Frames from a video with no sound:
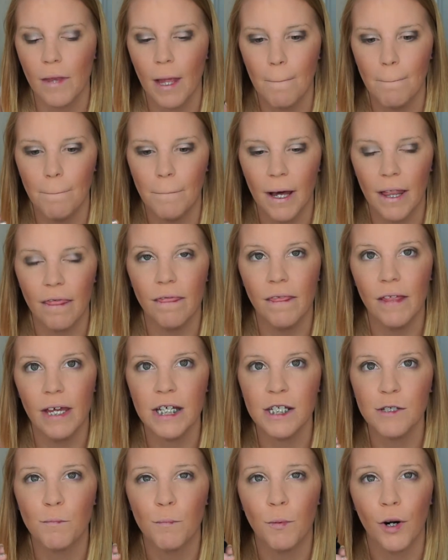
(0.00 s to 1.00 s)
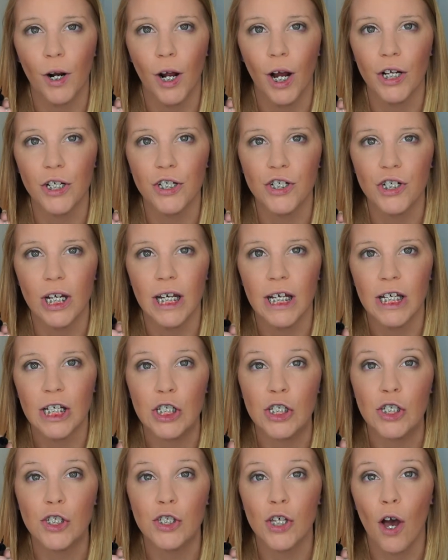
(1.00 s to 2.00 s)
But this brush
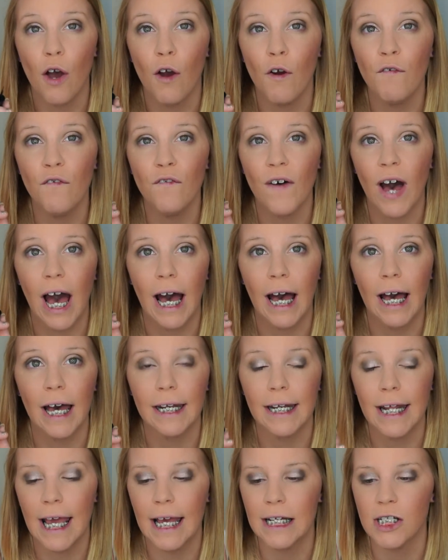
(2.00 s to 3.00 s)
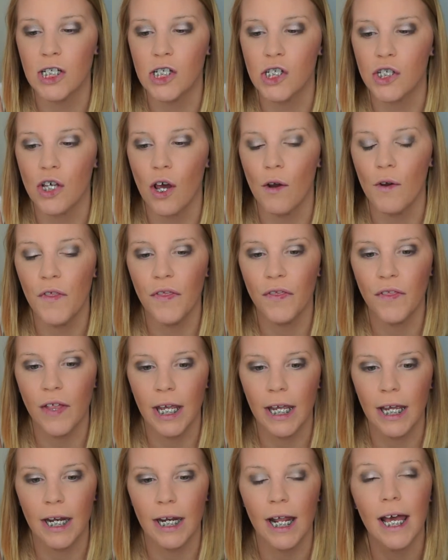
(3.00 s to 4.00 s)
is so fine and so
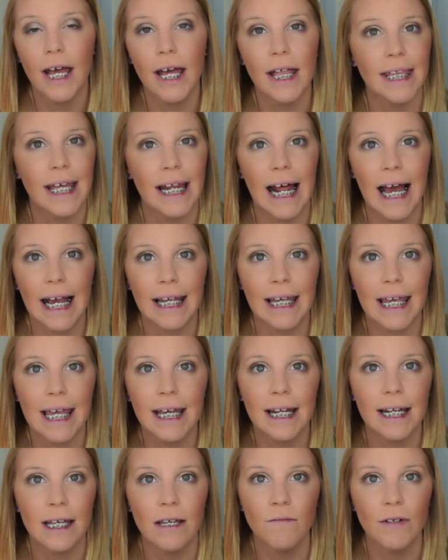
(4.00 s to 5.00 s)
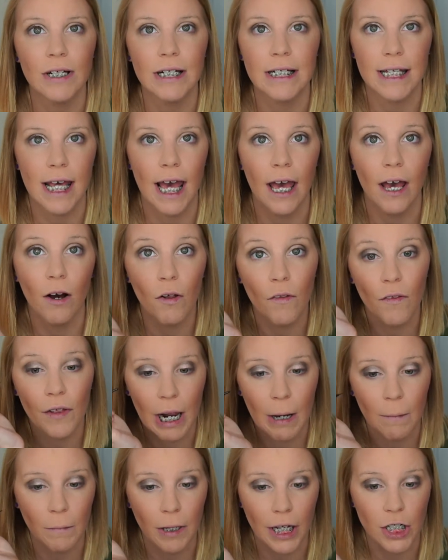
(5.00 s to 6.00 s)
thin that I can't even tell that
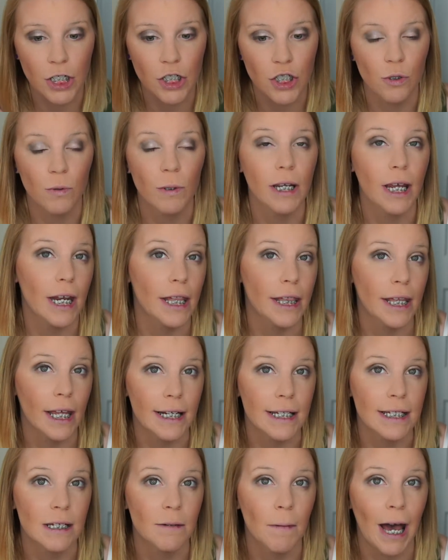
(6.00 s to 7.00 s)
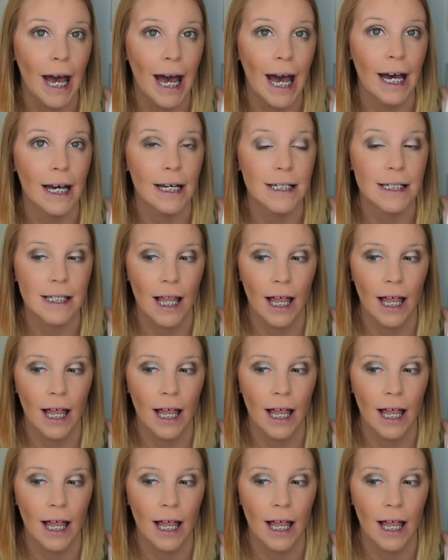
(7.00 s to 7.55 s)
I'm like doing anything to my eyes.